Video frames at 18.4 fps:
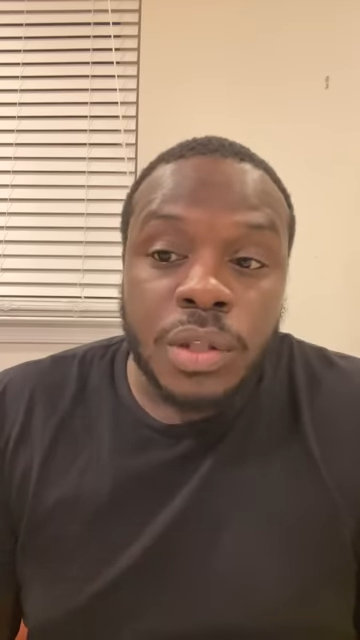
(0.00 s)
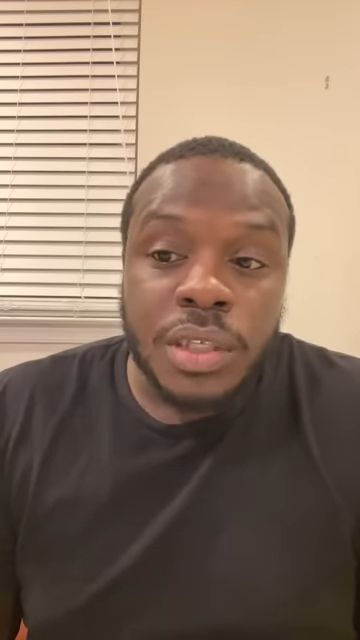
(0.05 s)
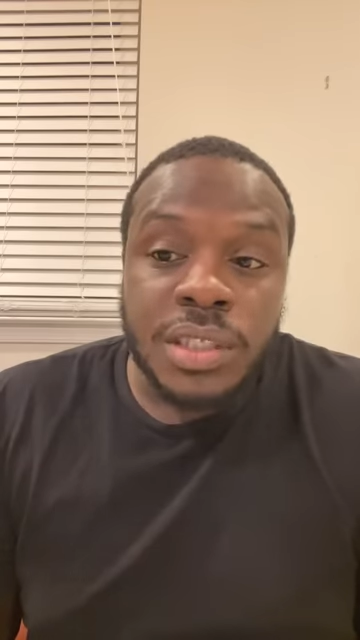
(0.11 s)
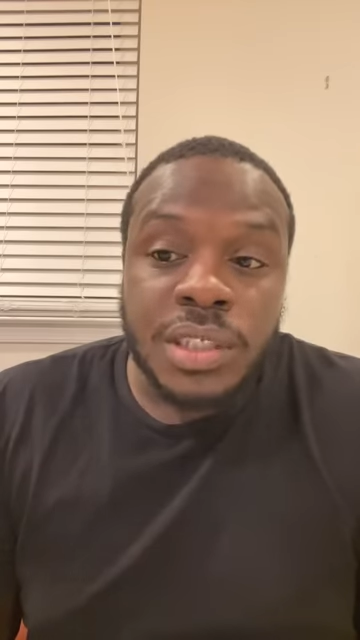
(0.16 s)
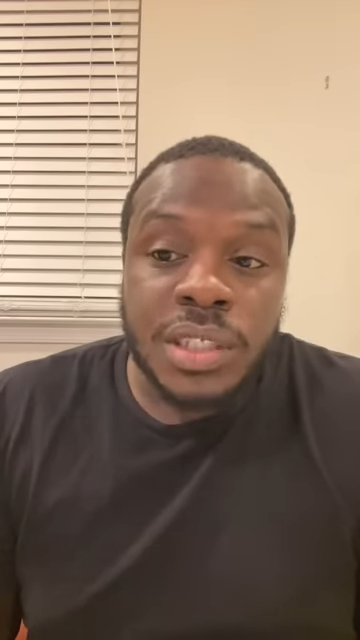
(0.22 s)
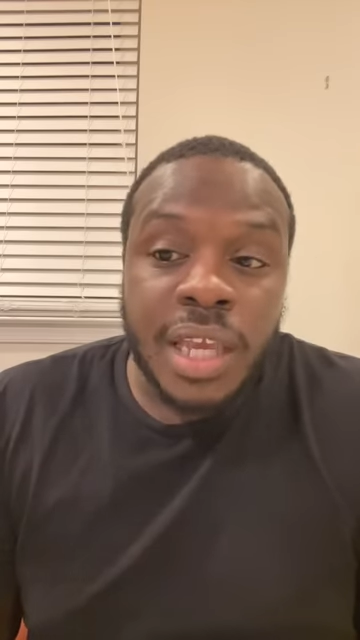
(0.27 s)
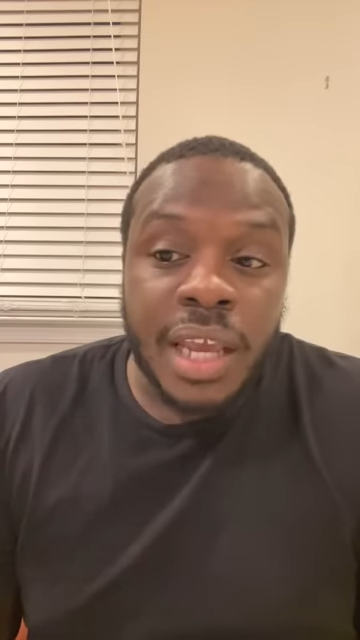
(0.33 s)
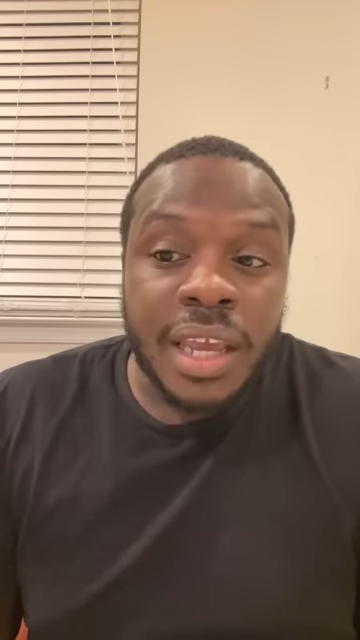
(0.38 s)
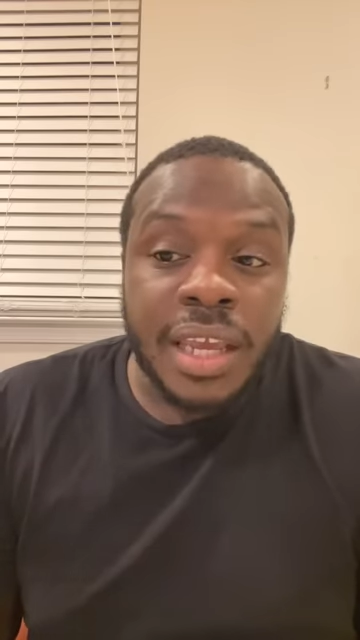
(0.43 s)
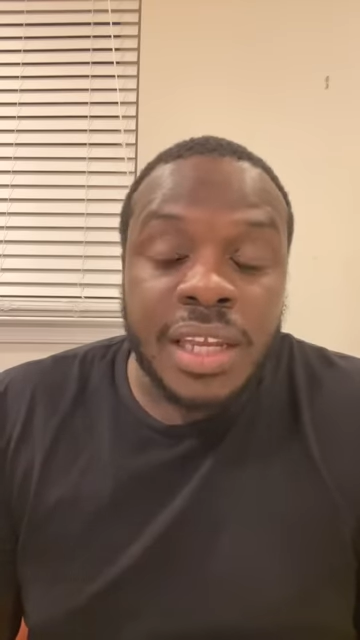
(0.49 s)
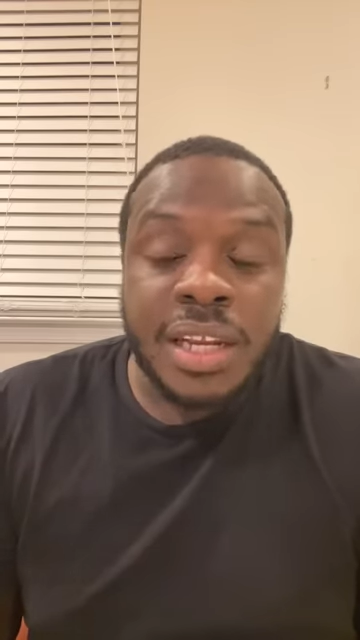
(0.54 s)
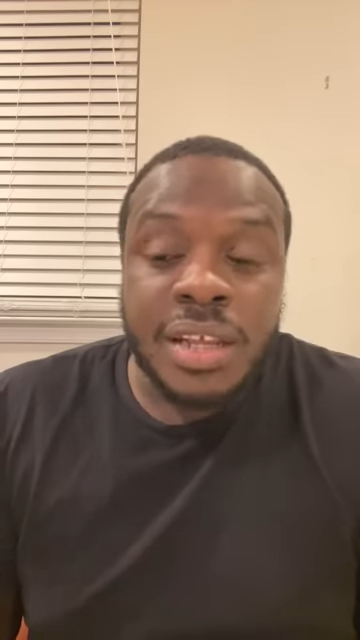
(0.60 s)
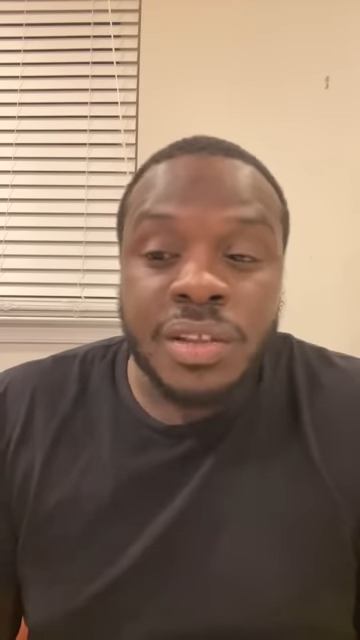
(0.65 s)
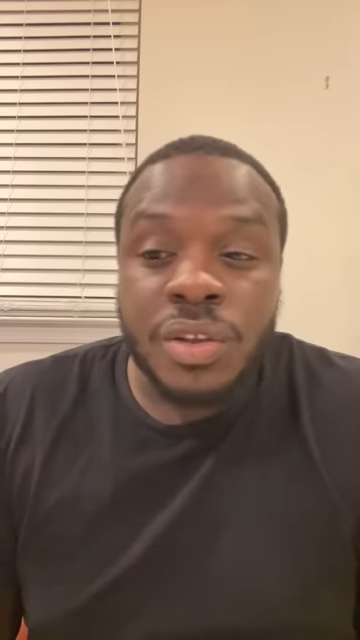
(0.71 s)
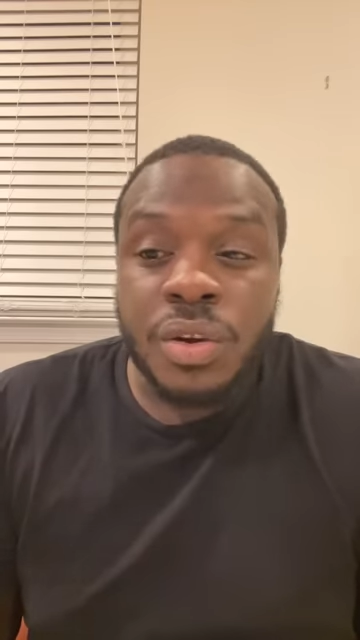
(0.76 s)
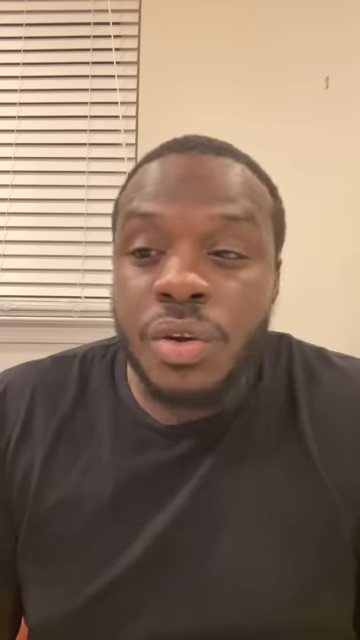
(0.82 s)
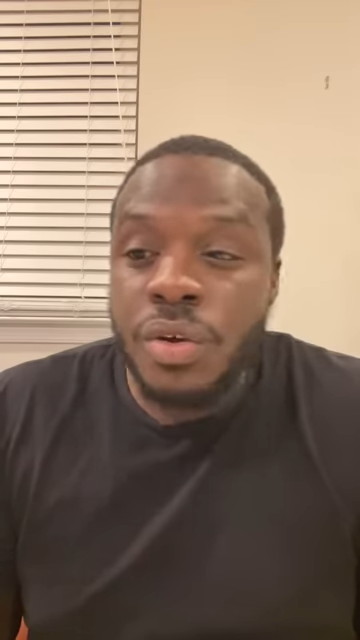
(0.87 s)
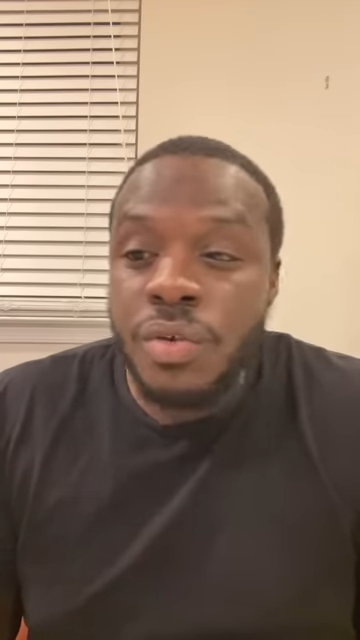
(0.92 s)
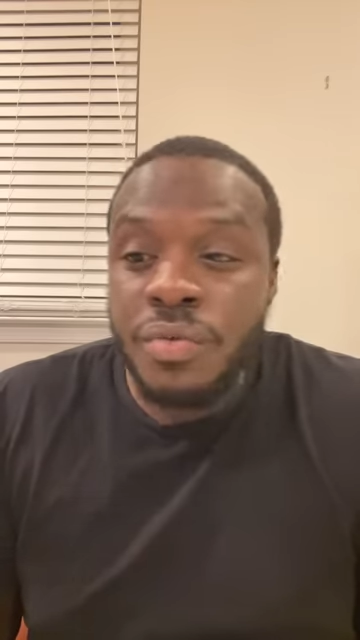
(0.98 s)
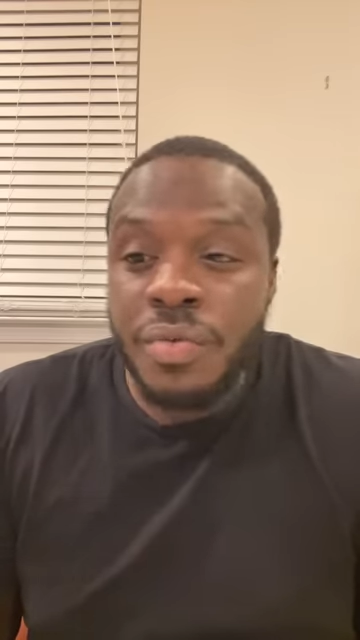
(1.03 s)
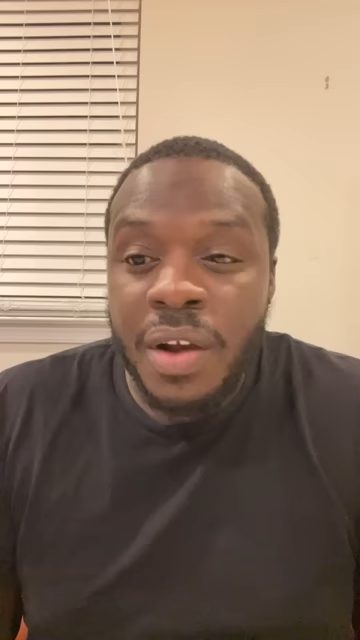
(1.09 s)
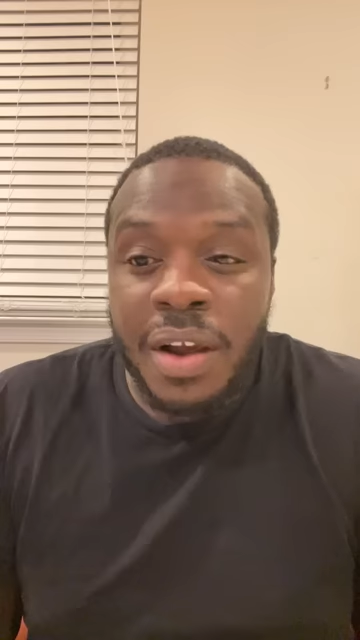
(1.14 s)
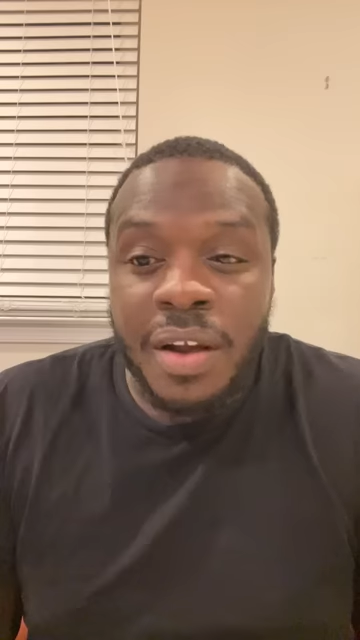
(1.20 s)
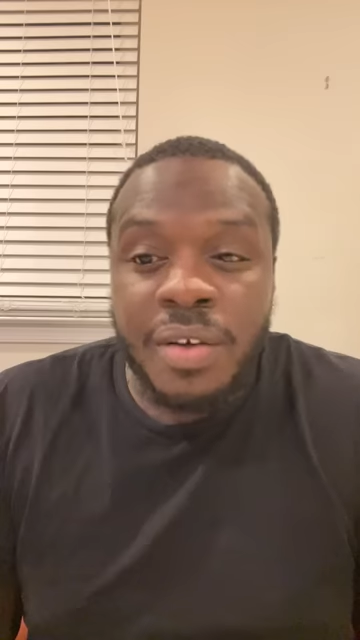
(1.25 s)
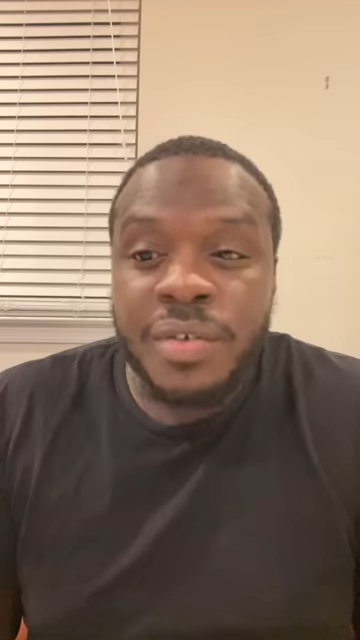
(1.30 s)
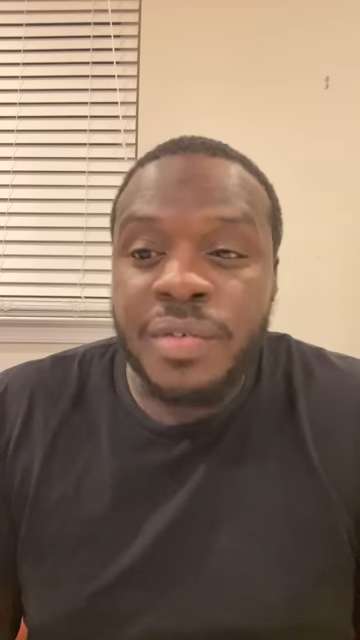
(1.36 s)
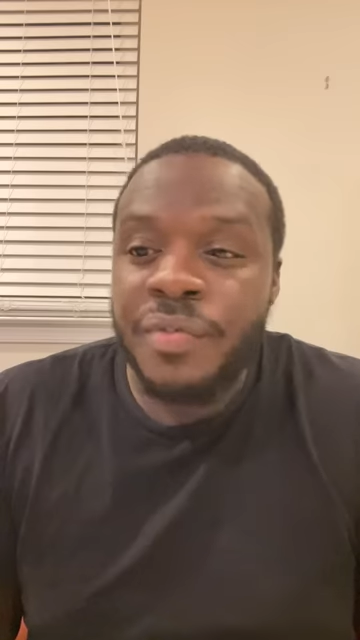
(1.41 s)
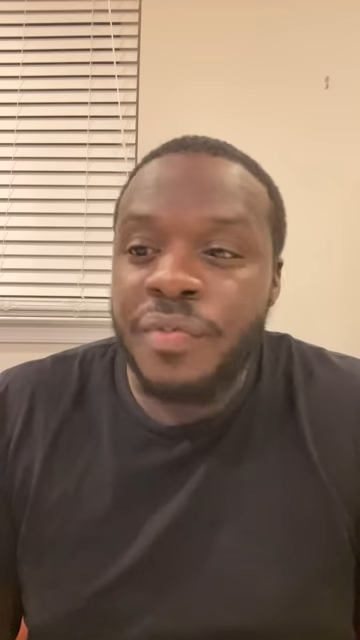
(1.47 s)
second and third
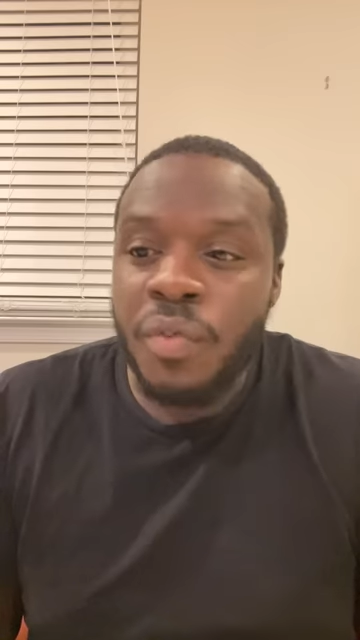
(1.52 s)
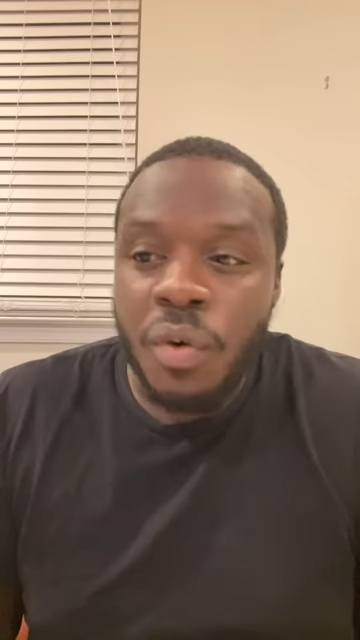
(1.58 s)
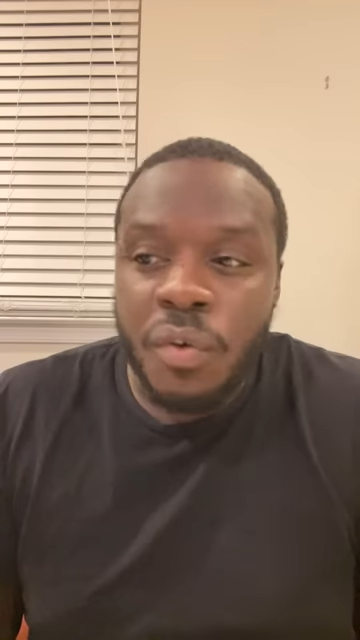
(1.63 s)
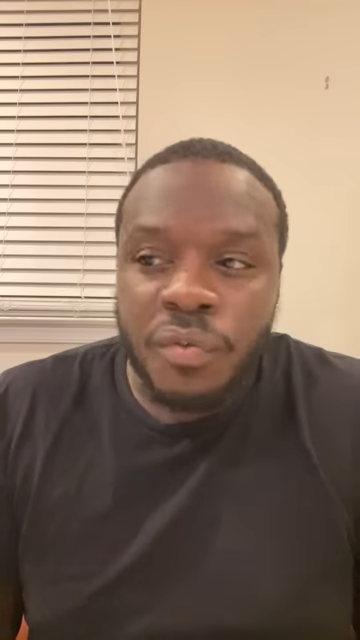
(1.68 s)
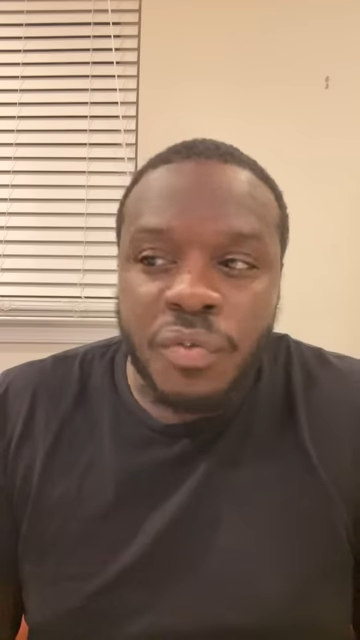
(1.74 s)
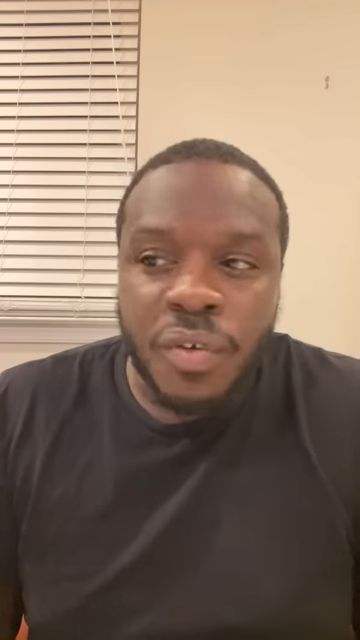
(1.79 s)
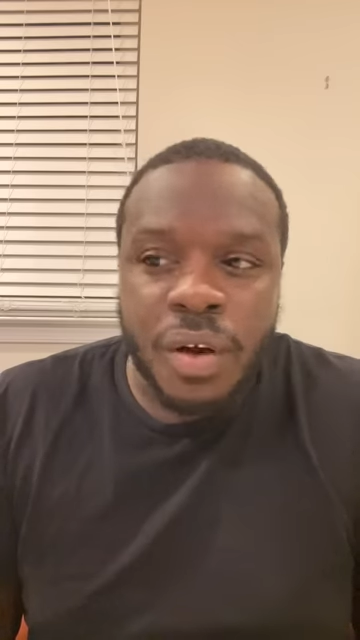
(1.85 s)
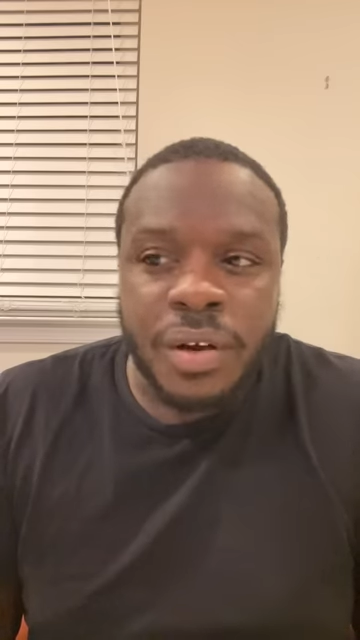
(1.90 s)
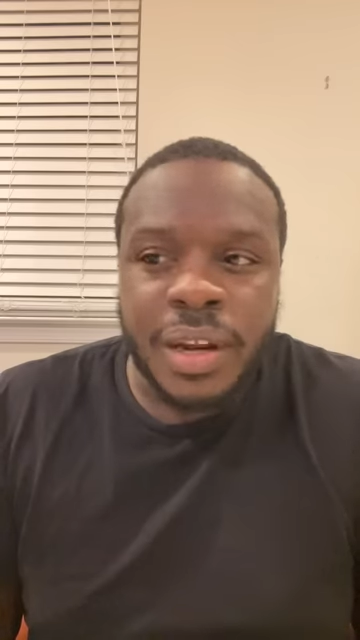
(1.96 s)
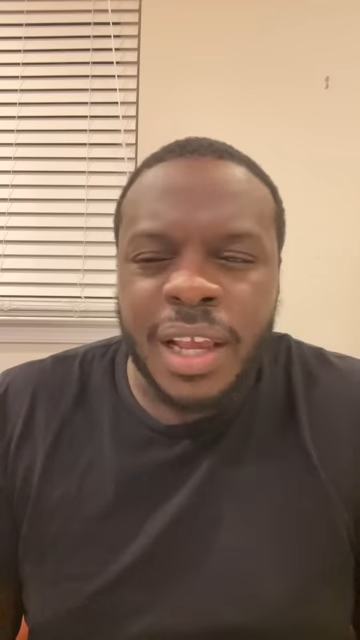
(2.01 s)
round, the fourth round.